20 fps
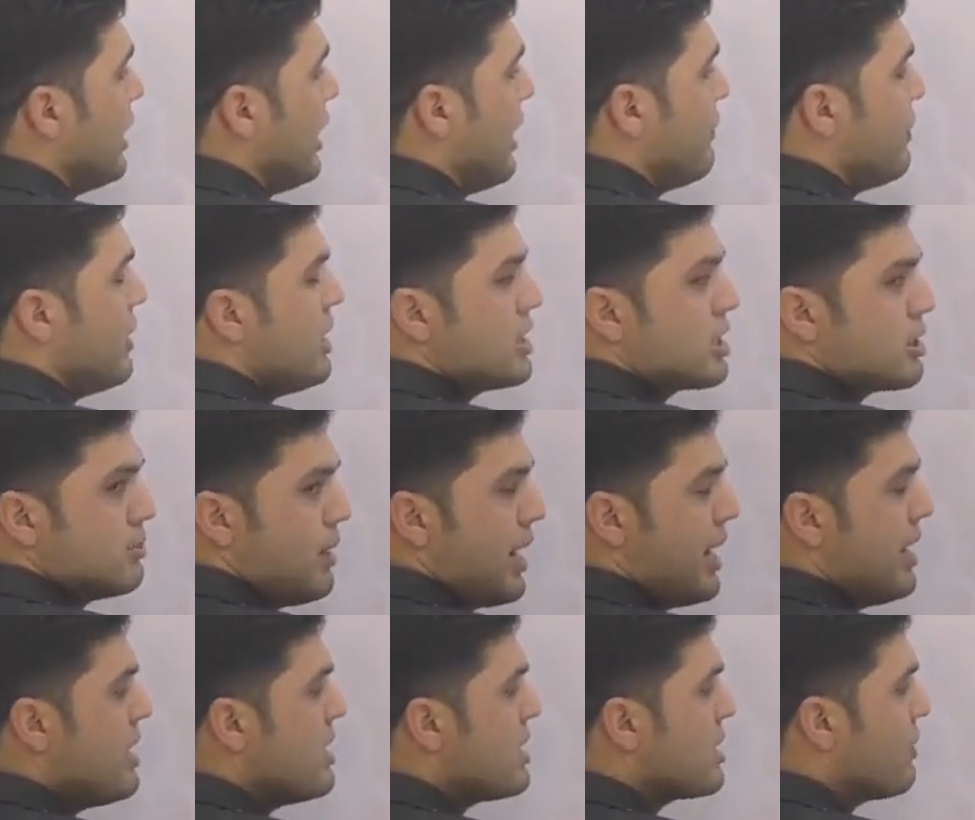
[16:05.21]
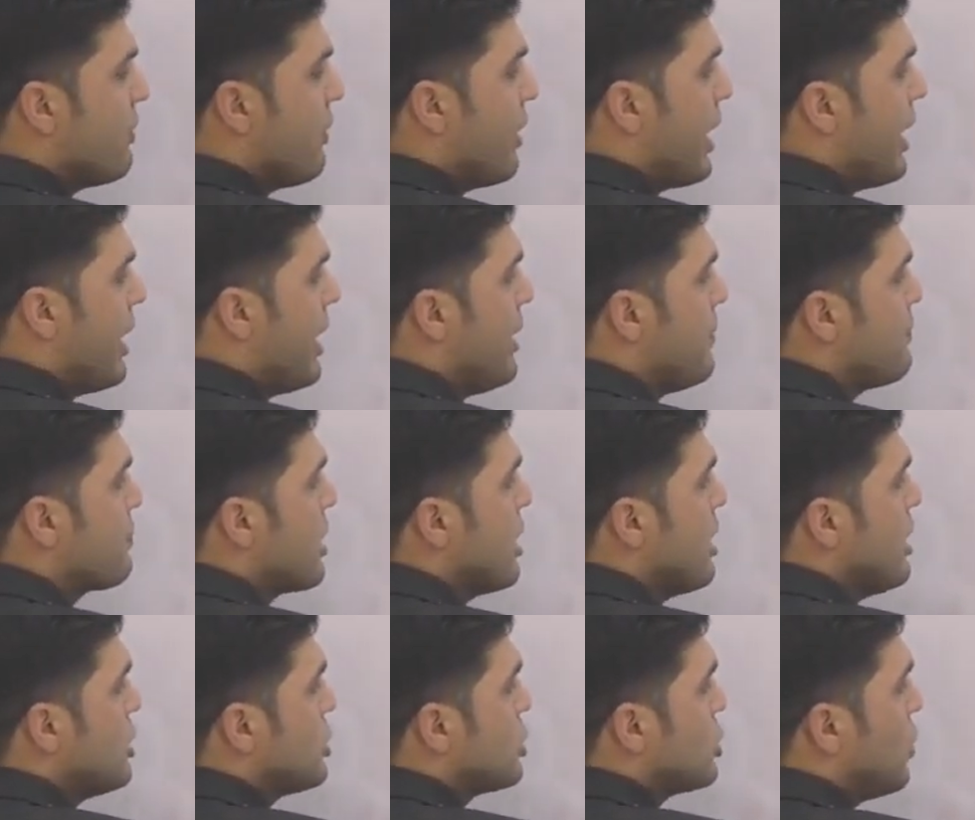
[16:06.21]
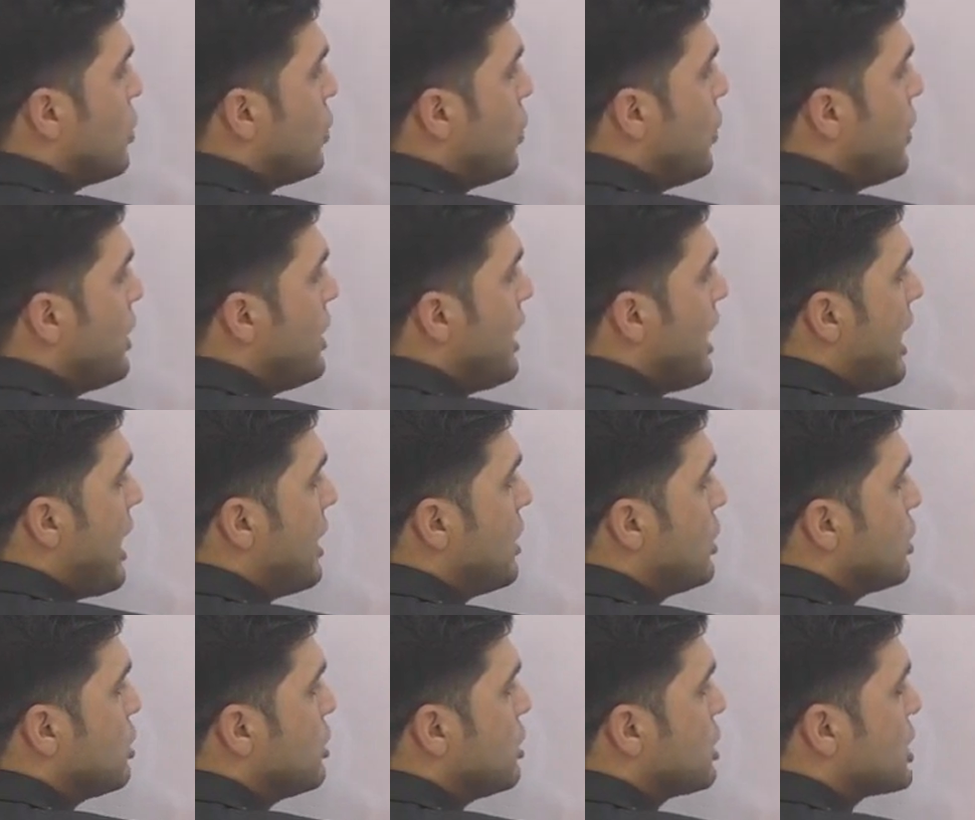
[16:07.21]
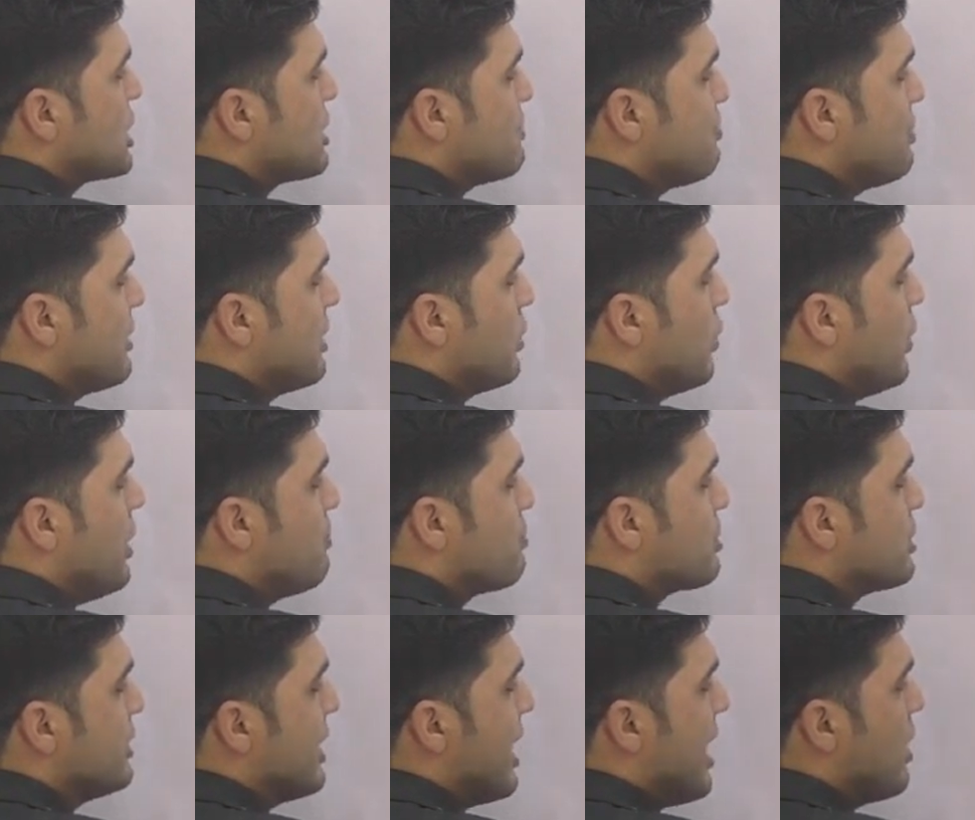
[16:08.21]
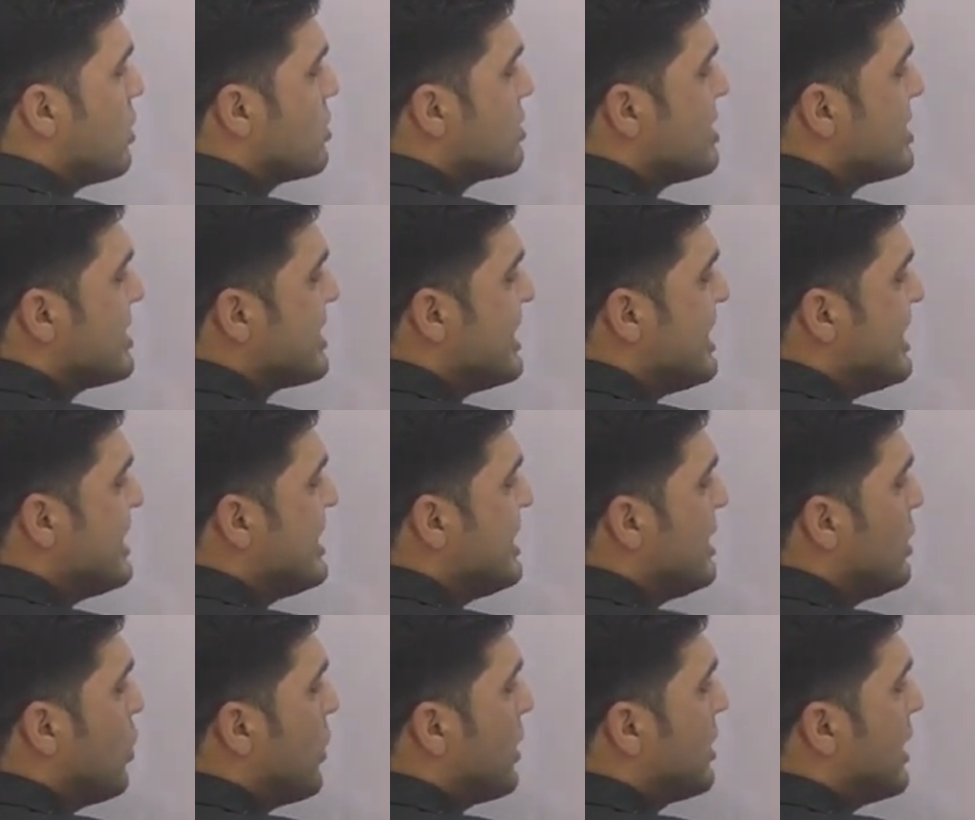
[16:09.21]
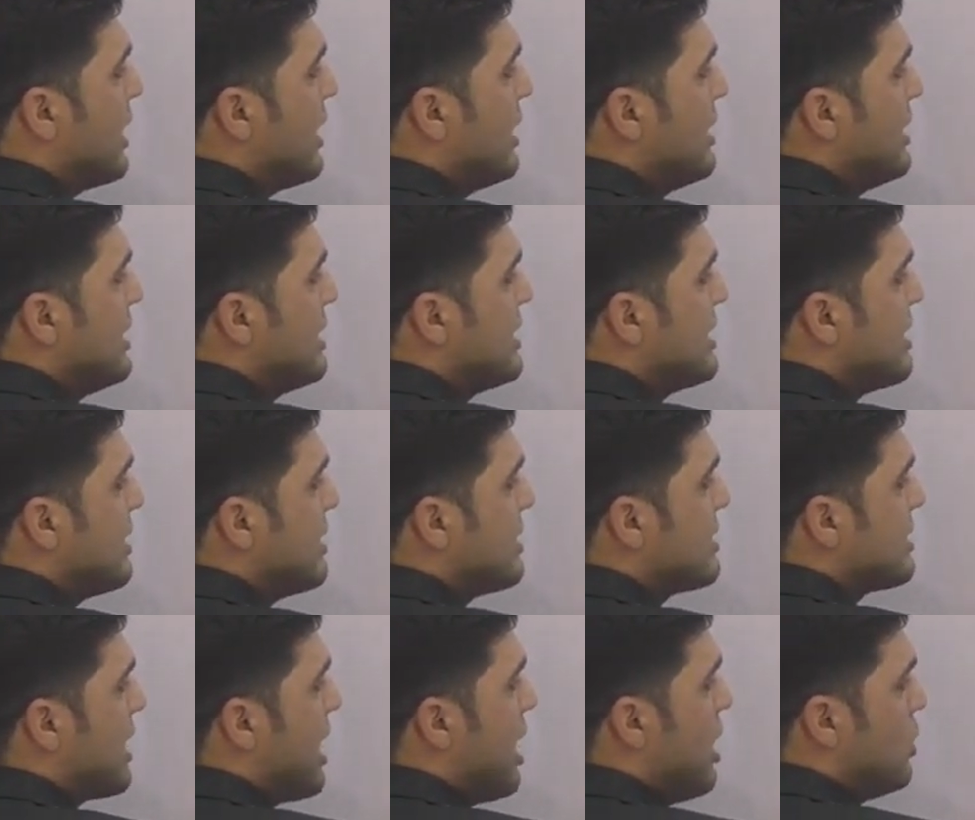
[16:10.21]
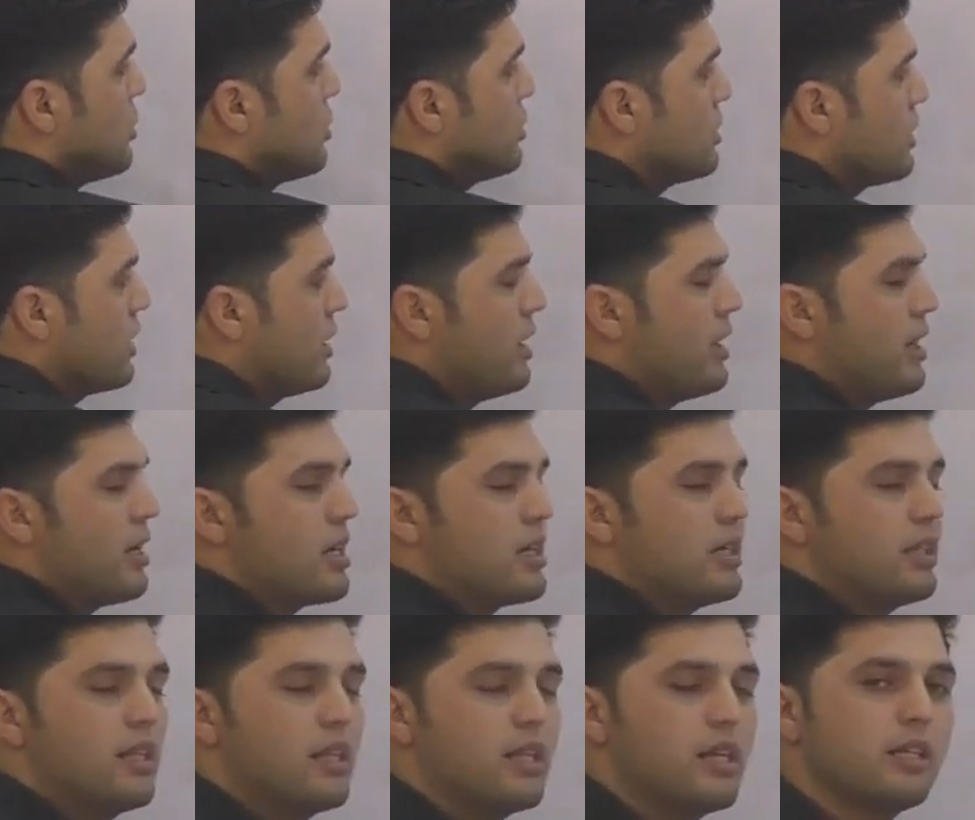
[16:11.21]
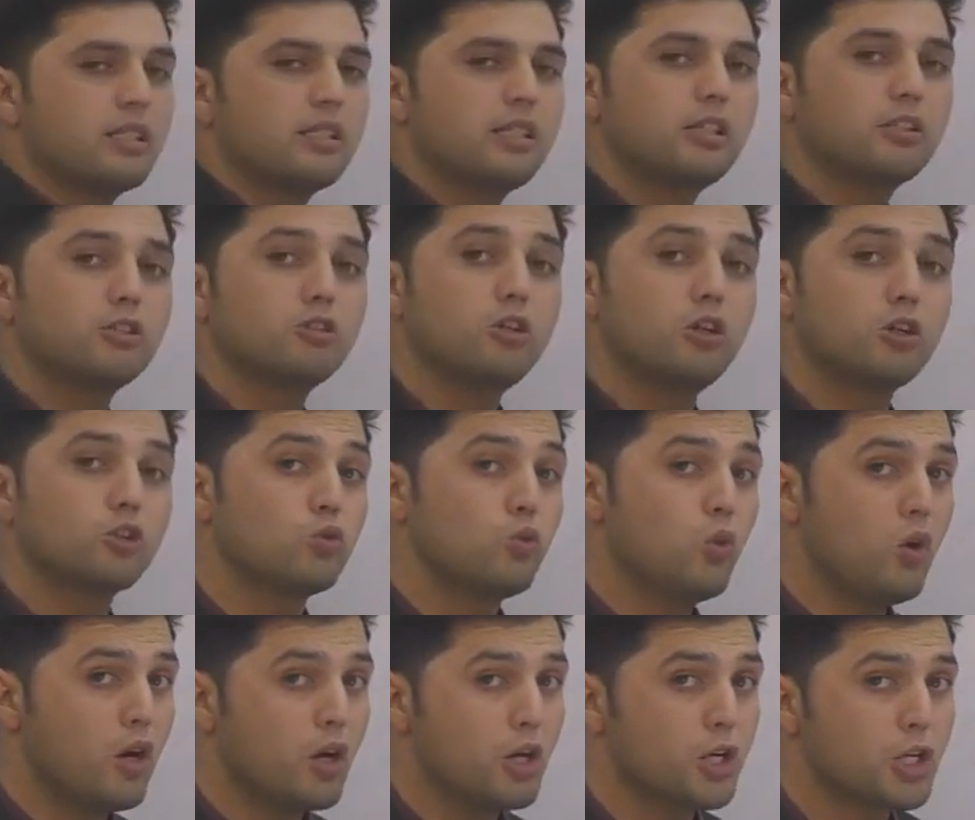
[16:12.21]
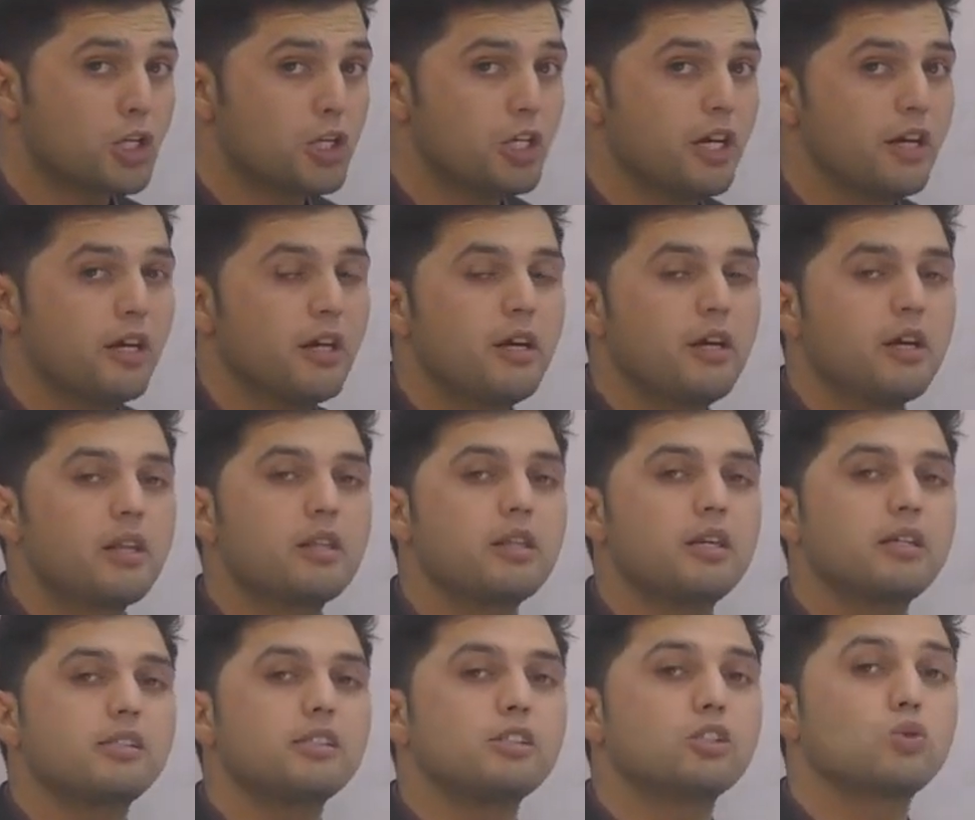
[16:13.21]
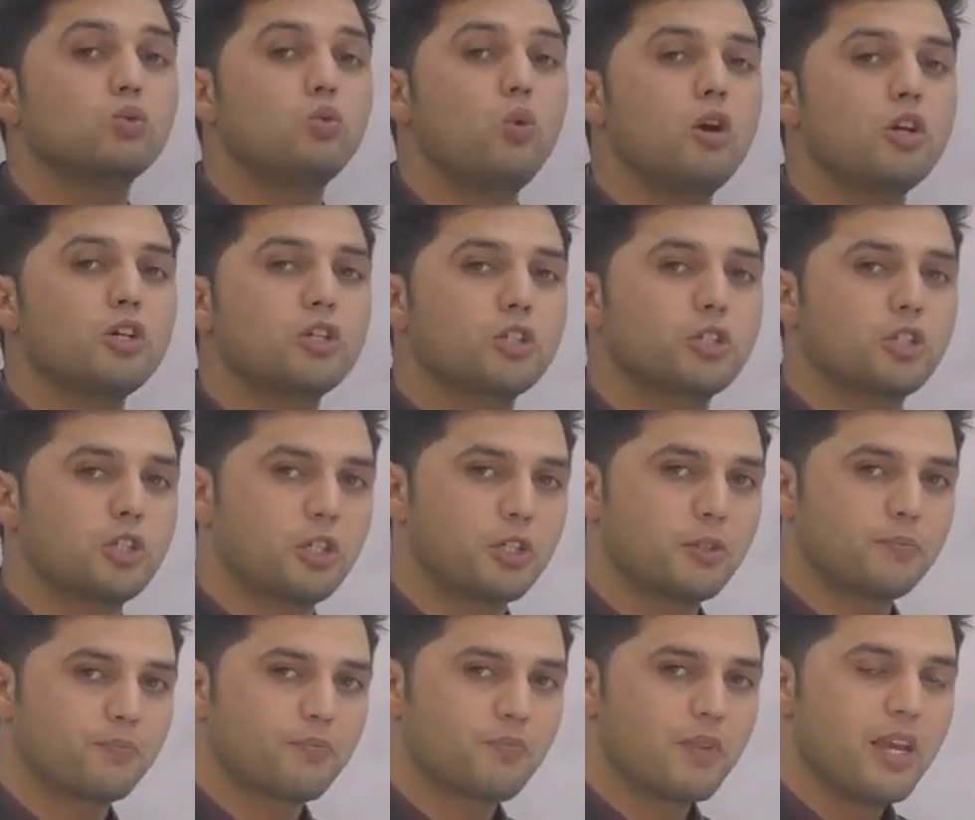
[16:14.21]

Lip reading: If it is minus v, so we pronounce this ed with a t sound. This is not washed, this is washed.